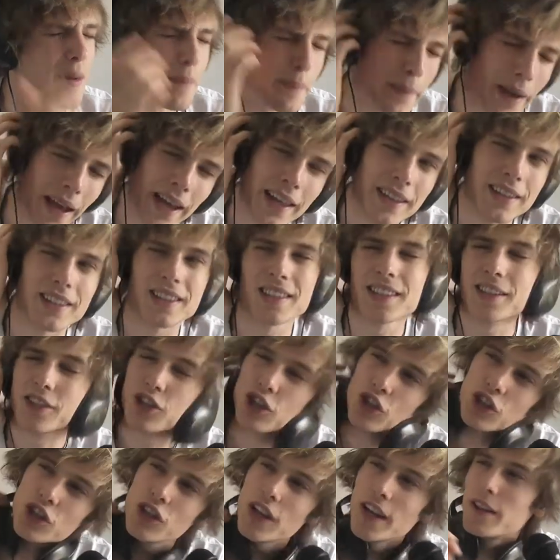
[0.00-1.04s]
Man, this
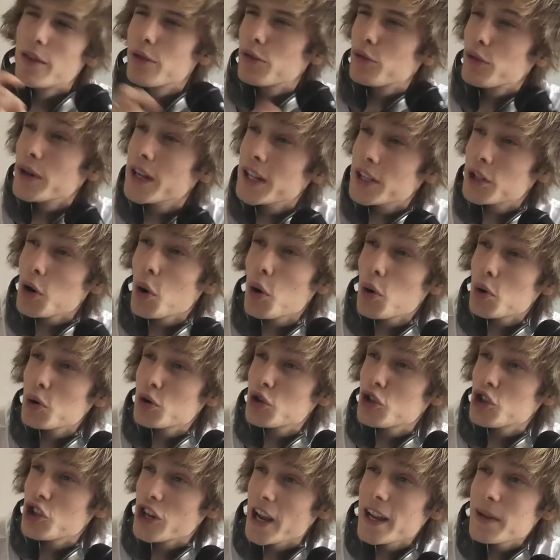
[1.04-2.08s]
is 3 tall
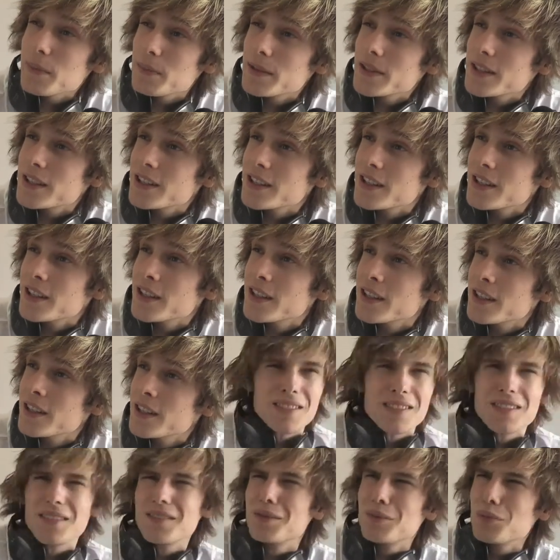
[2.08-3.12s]
shapes?
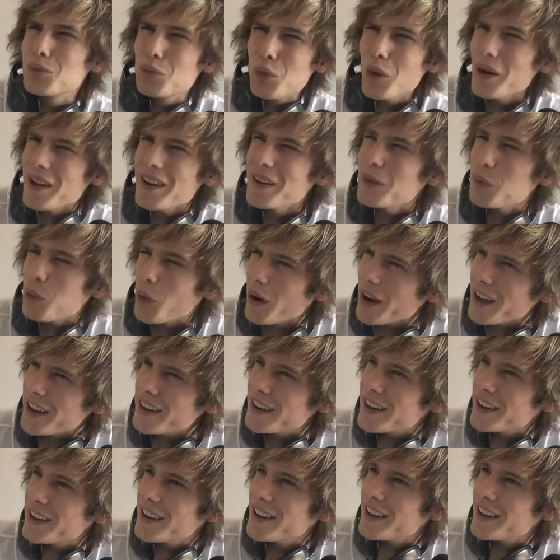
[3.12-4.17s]
What?